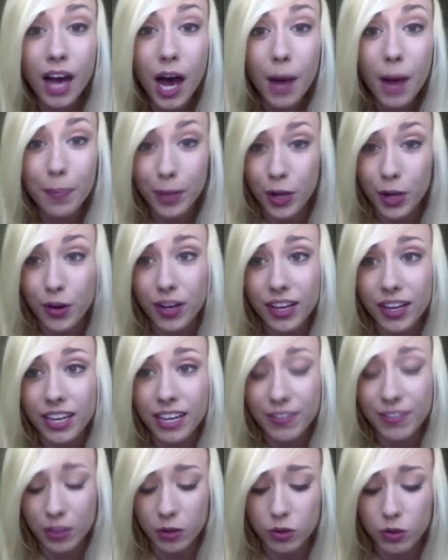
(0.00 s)
upload it,
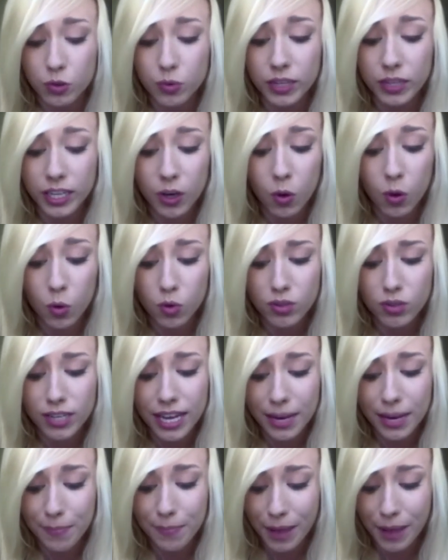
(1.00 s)
even though it's really old
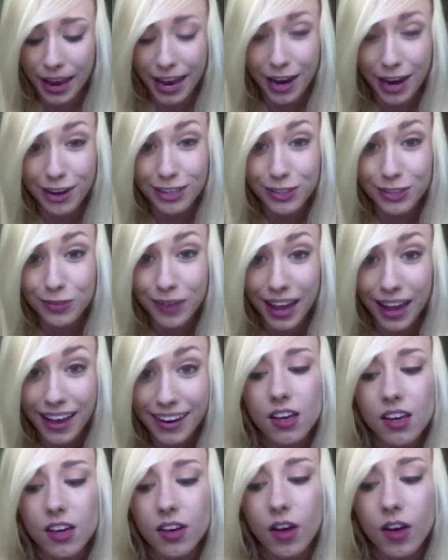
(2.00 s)
and my hair is red.